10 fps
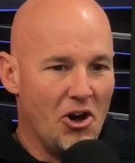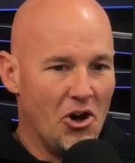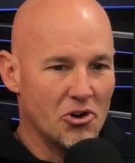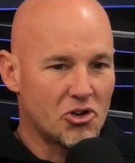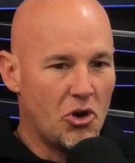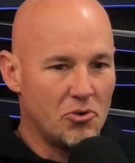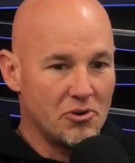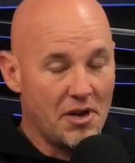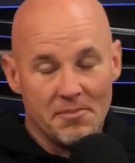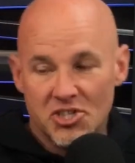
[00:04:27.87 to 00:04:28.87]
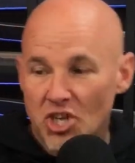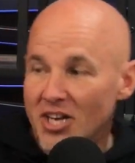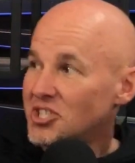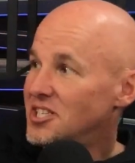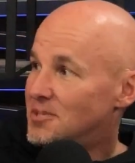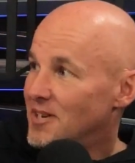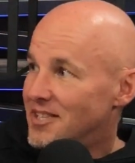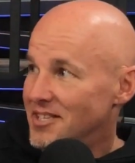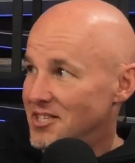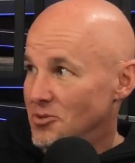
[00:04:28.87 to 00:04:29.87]
our cult, I mean, Josh can speak
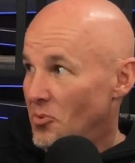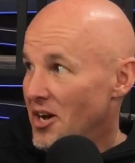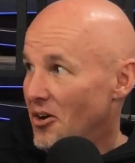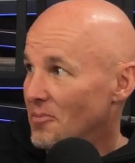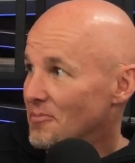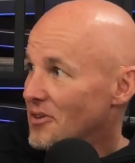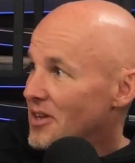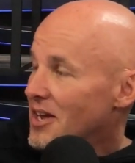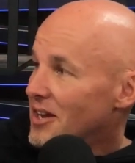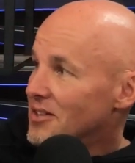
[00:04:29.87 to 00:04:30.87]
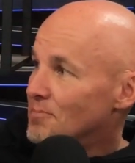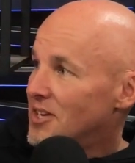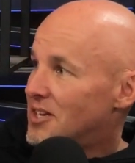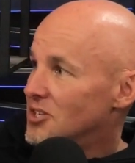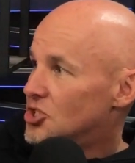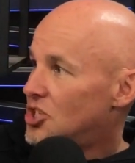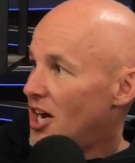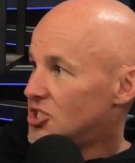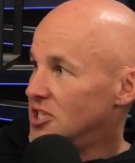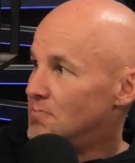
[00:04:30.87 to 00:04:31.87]
to this as well. Mm-hmm. Sure. Because
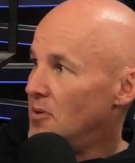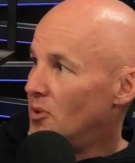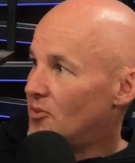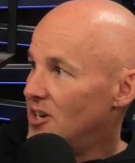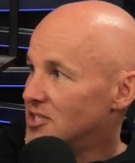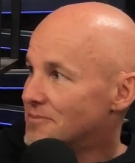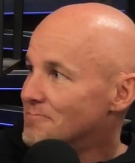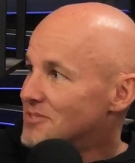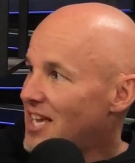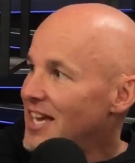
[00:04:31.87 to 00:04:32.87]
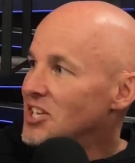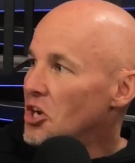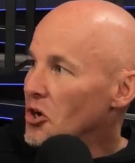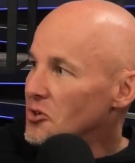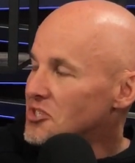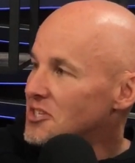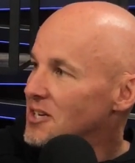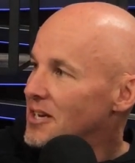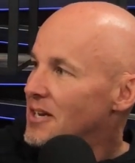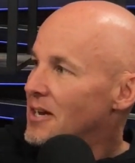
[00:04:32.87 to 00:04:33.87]
Josh yep. has been with us ten years.
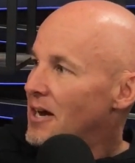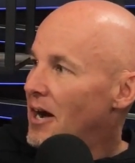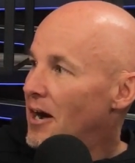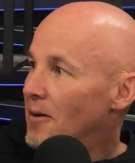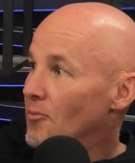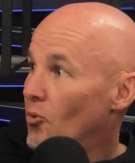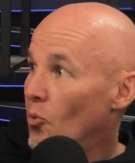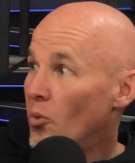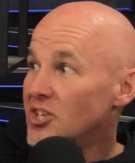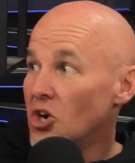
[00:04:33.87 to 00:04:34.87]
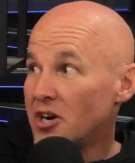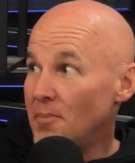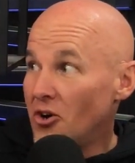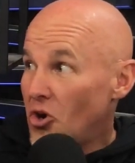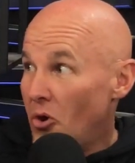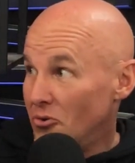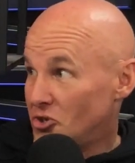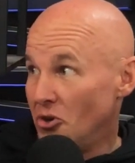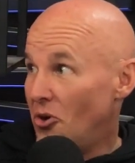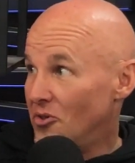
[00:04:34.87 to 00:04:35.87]
Yep. Uh, we talk about time.
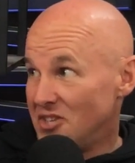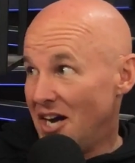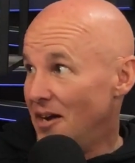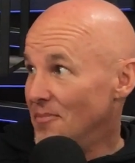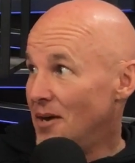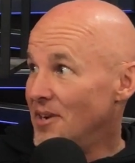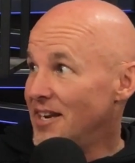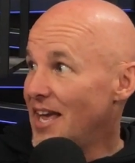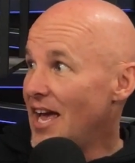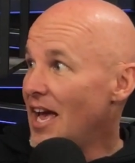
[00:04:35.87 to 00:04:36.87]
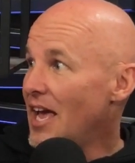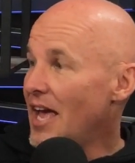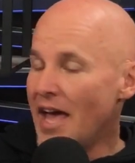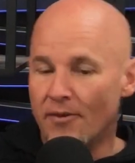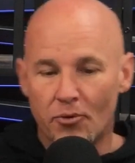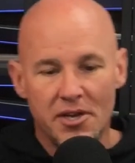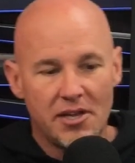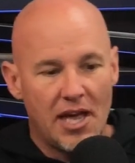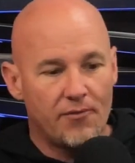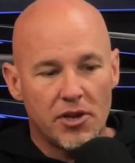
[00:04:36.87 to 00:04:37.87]
culture all the time. I mean, all the time.
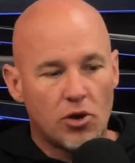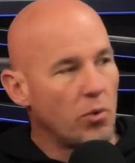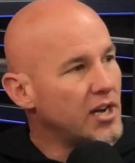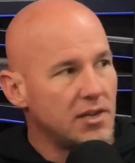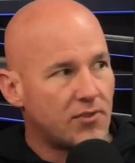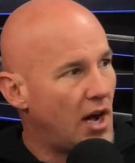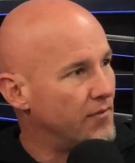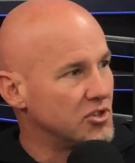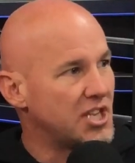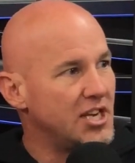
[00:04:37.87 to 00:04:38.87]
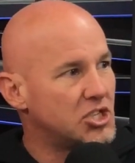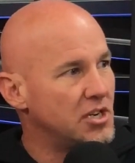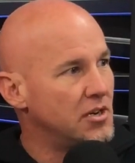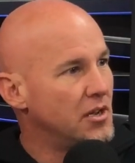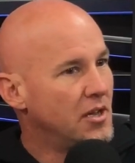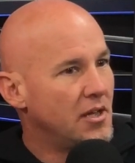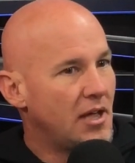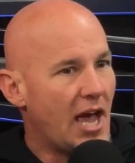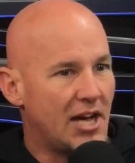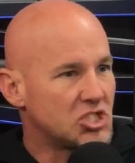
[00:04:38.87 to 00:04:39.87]
Every every corrective conversation
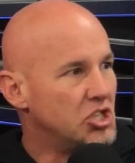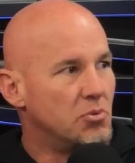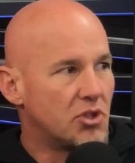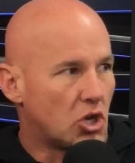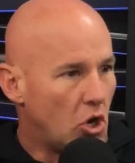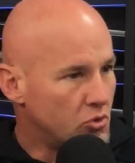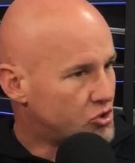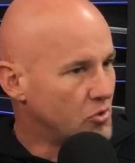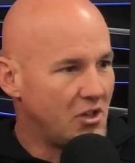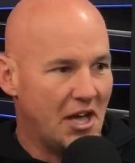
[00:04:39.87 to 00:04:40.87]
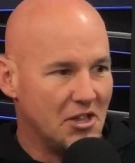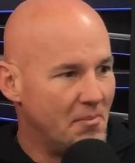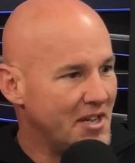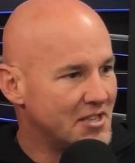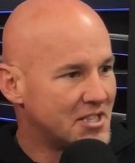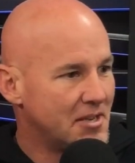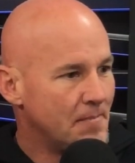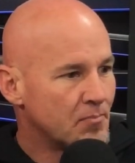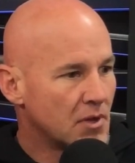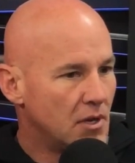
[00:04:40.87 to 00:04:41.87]
has yeah. to do with a cultural element.
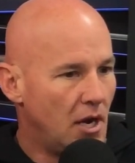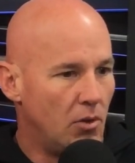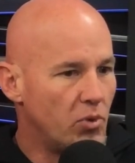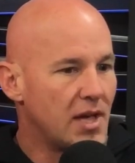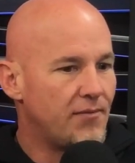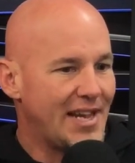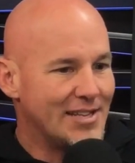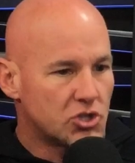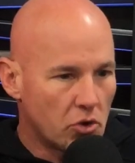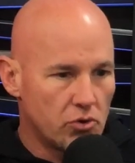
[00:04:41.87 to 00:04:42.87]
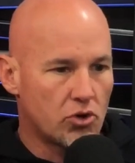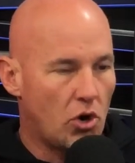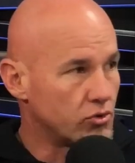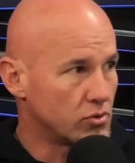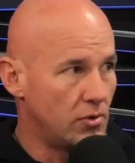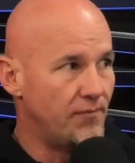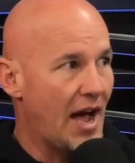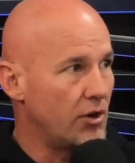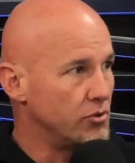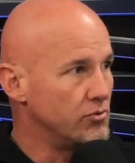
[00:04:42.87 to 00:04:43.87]
Mm-hmm. uh, we have internal cultural
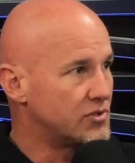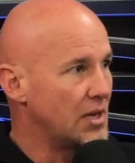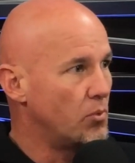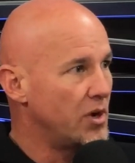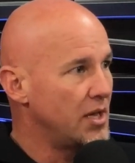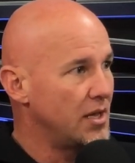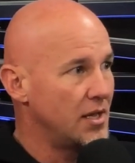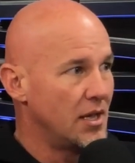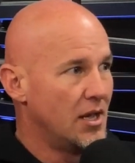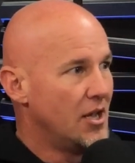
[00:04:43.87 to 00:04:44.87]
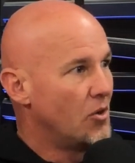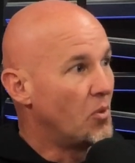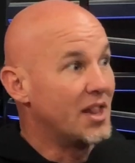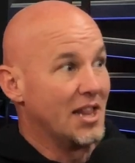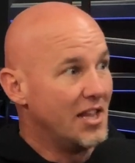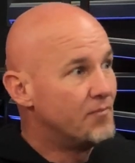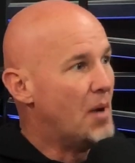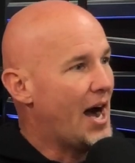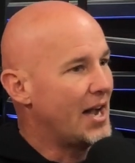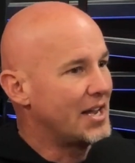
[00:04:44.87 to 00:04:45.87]
values that we yes. we yes. live
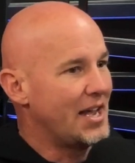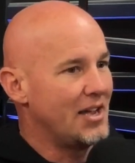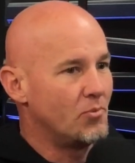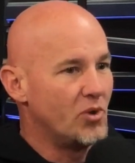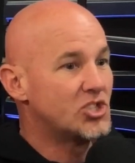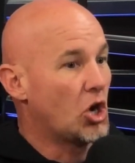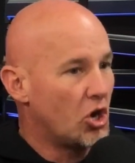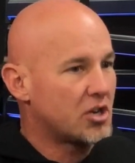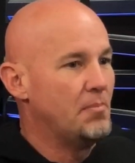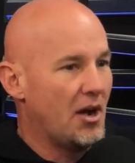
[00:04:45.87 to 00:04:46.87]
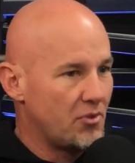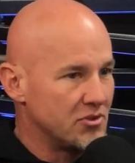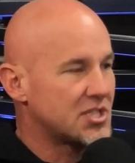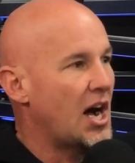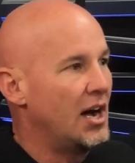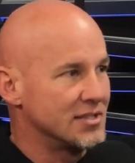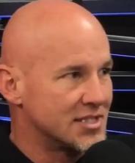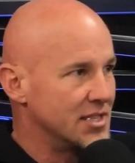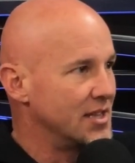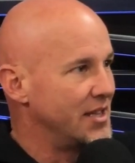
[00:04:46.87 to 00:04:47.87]
by, and we talk about those
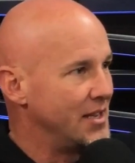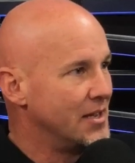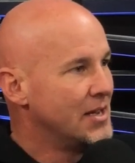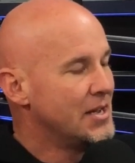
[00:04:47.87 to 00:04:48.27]
constantly.